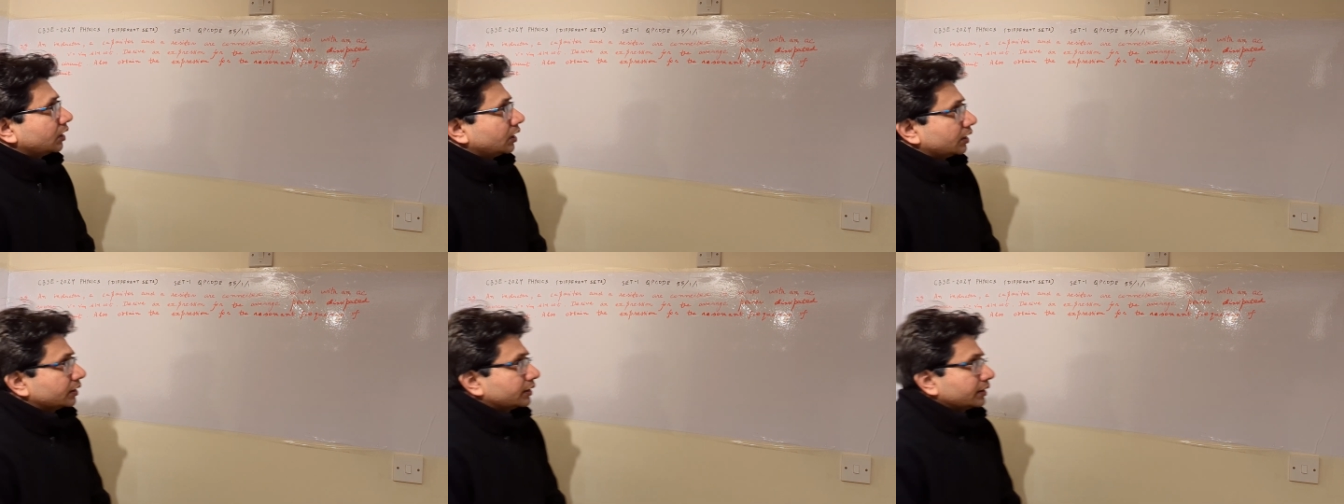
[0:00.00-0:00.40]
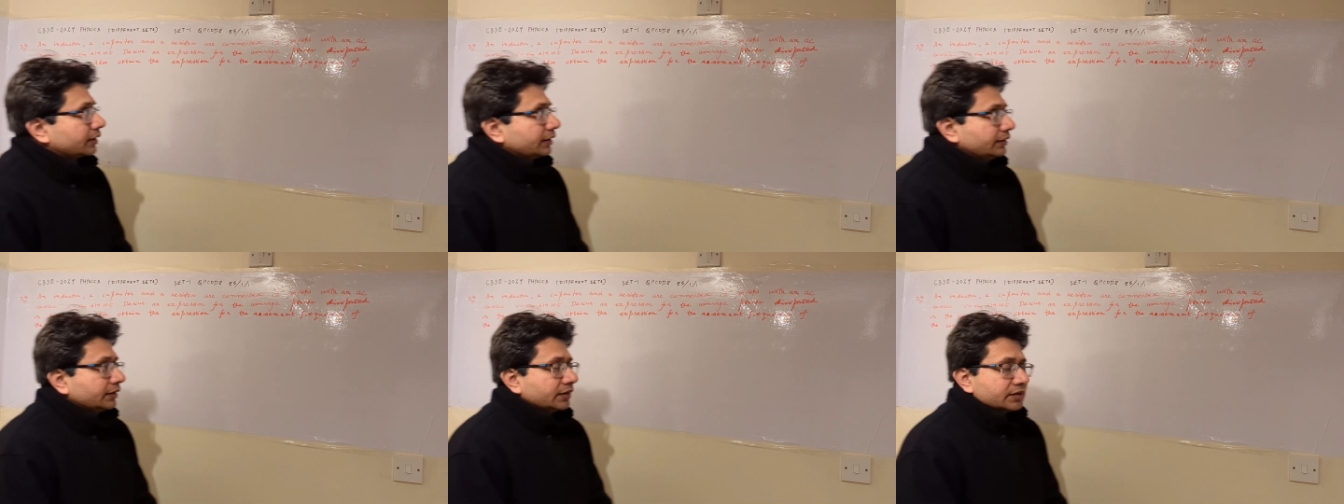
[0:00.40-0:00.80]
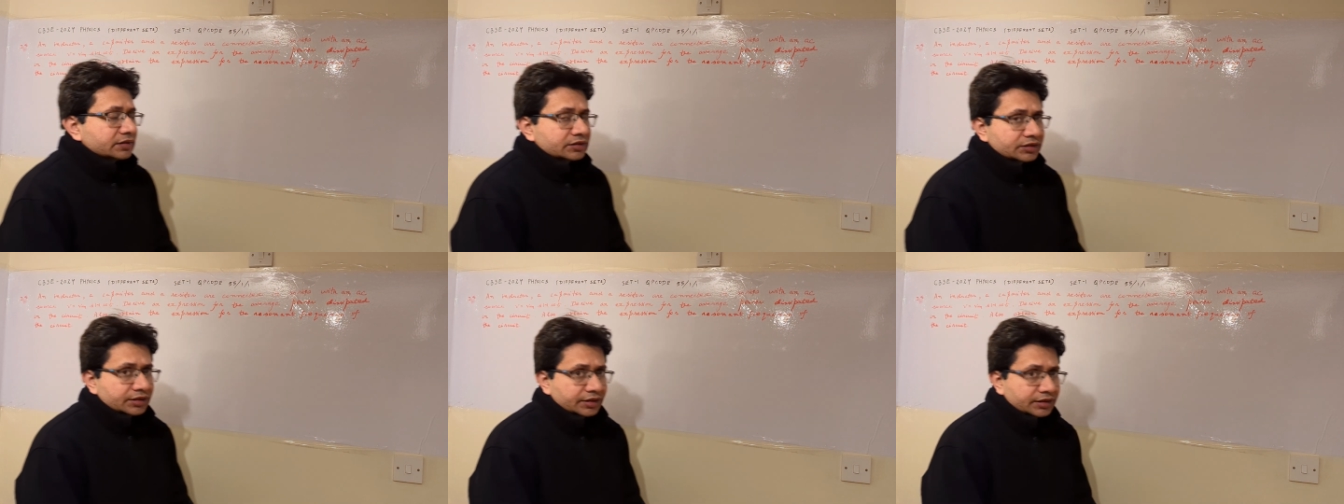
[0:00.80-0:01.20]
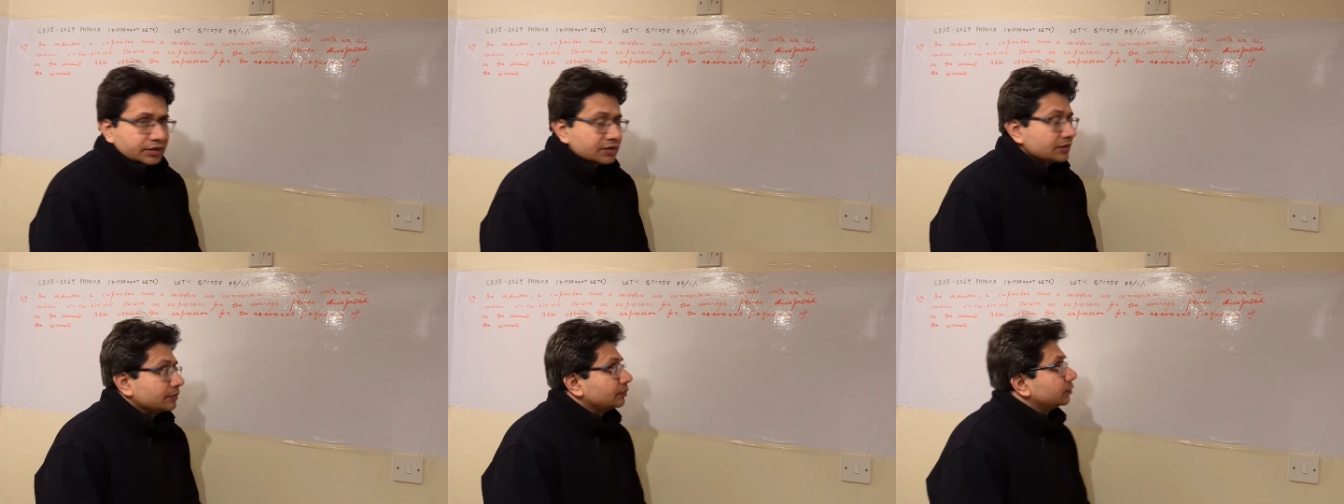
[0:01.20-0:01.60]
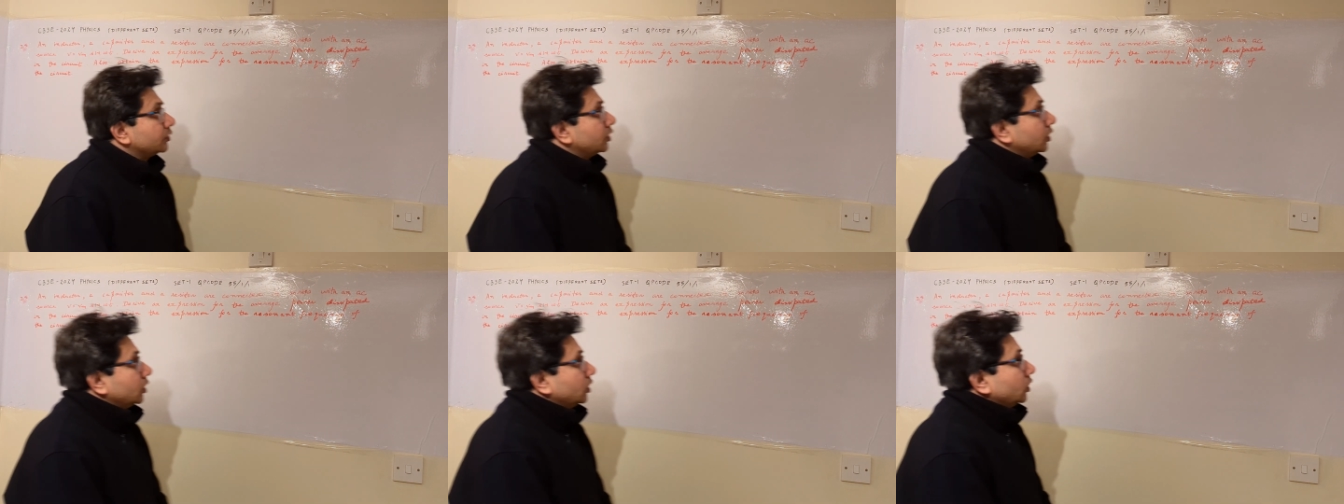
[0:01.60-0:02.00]
are connected in series
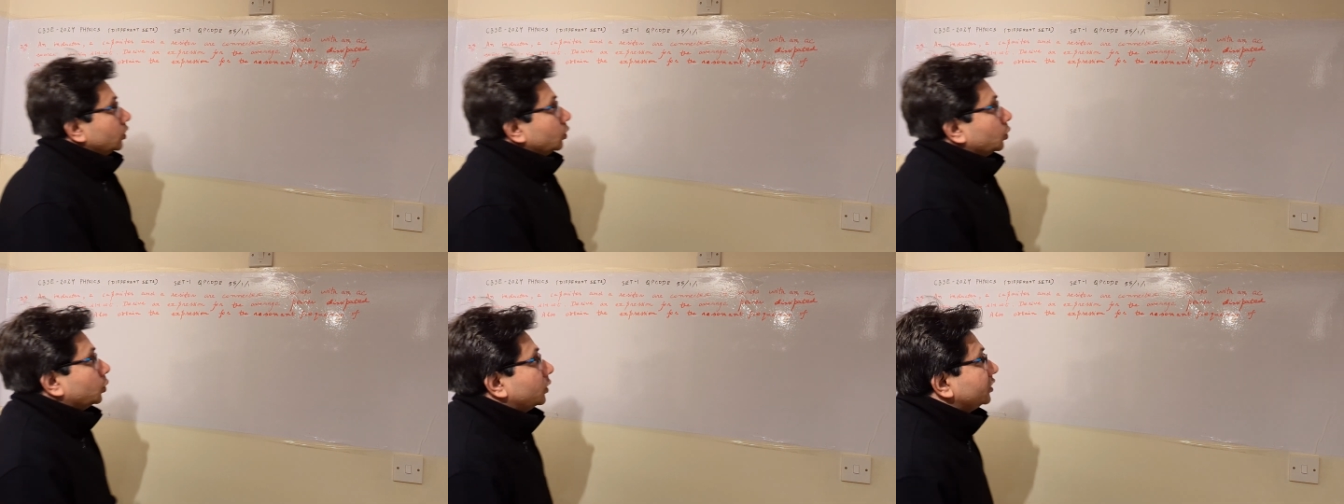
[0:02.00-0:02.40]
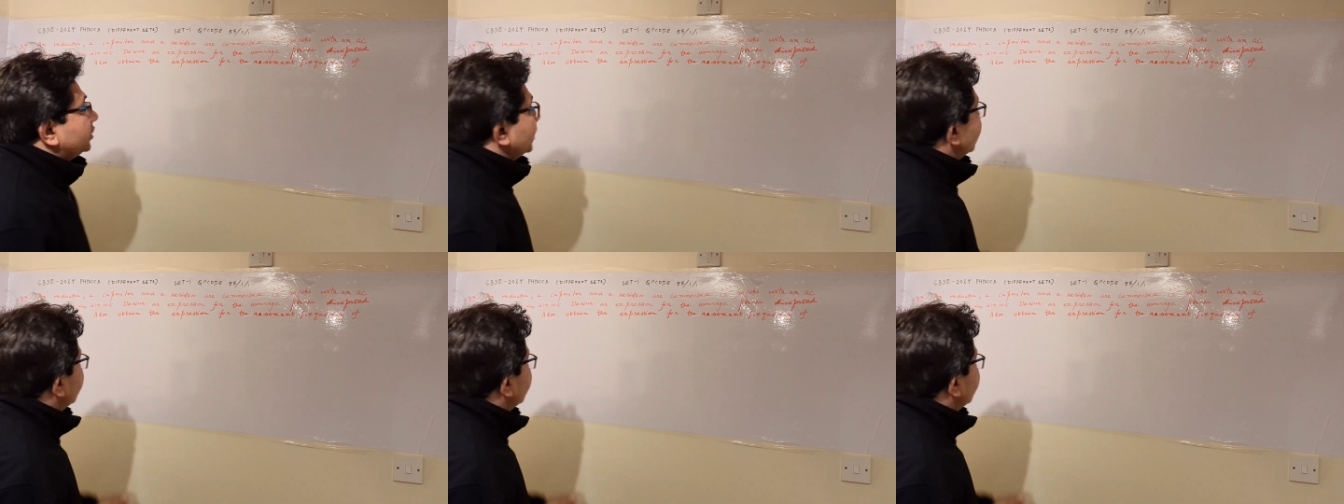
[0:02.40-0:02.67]
with